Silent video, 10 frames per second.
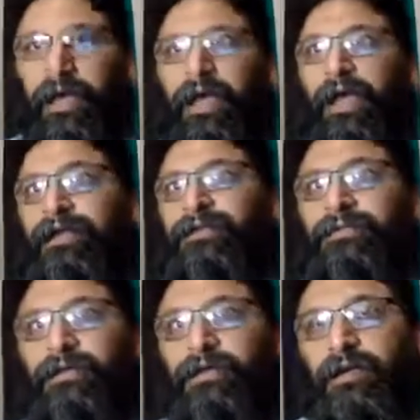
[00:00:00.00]

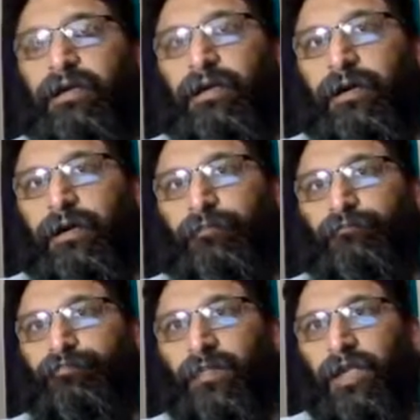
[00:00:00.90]
and
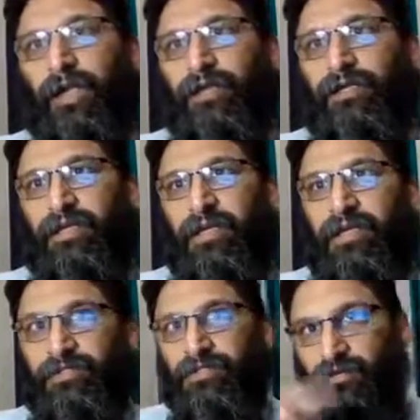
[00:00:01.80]
it
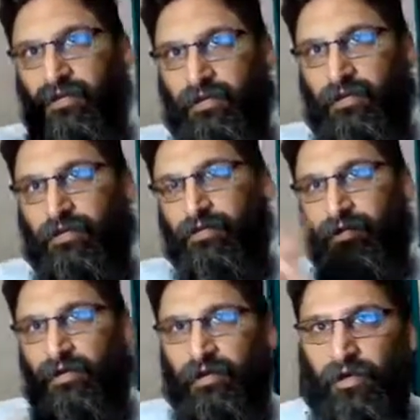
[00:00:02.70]
linked to the
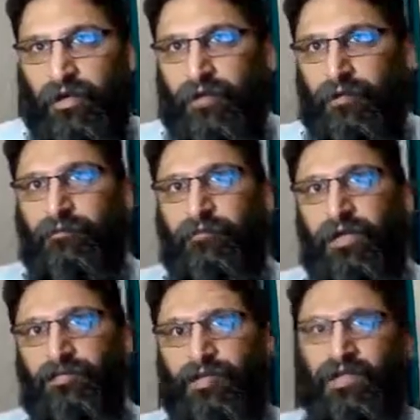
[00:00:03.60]

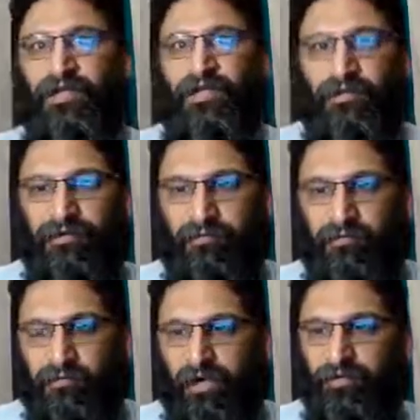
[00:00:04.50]
adrenaline
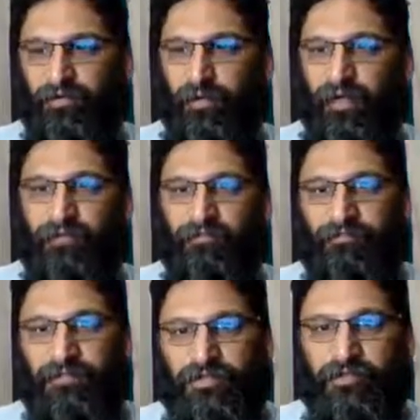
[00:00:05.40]
pathway.
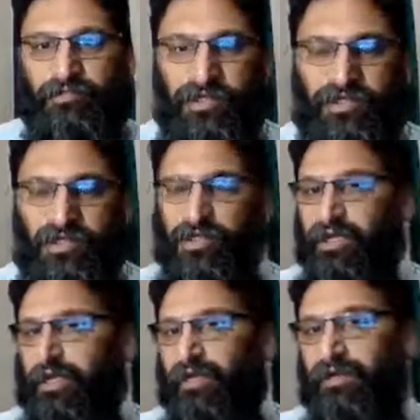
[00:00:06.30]
So
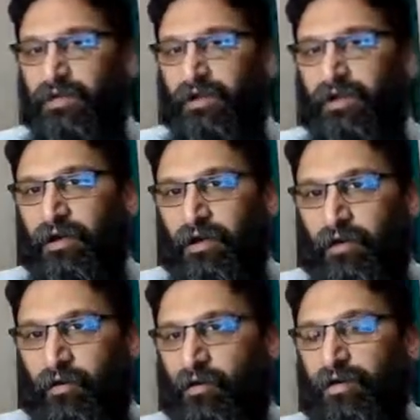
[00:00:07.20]
traditionally
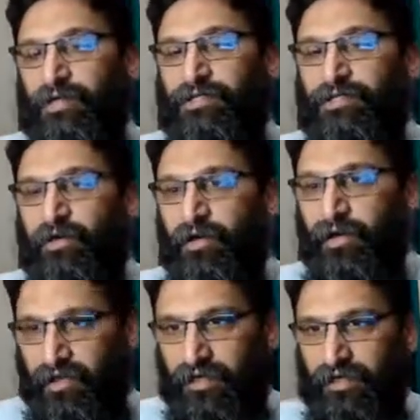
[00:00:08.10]
or
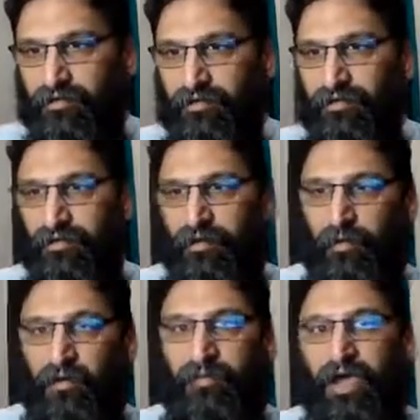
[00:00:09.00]
historically,
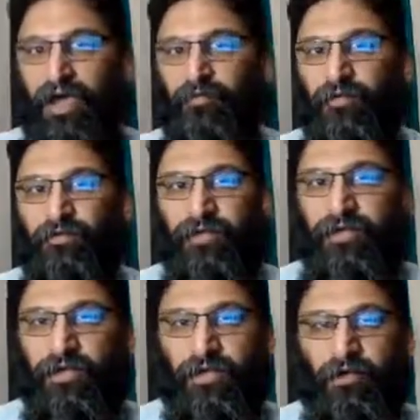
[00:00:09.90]
when man
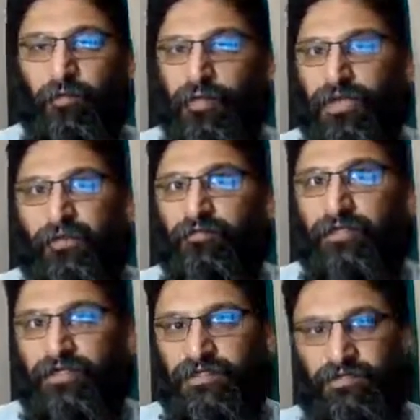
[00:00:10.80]
would come
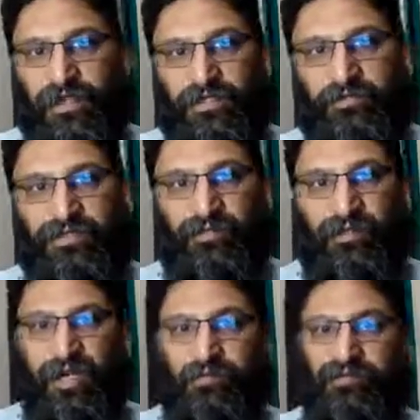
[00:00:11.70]
face to face with some
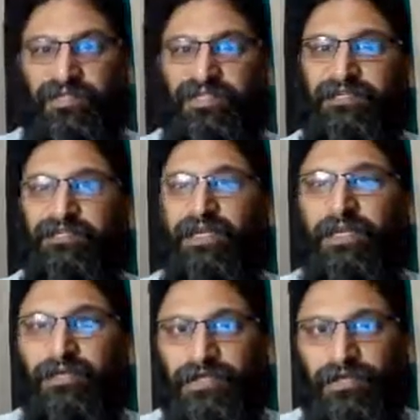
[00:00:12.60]
kind of physical
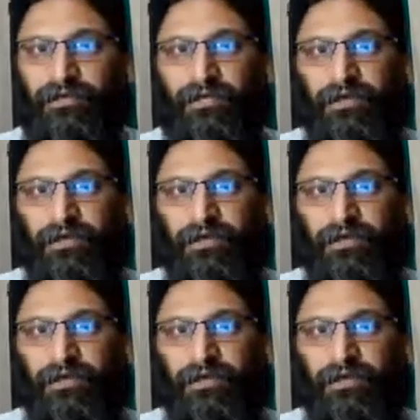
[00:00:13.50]
danger,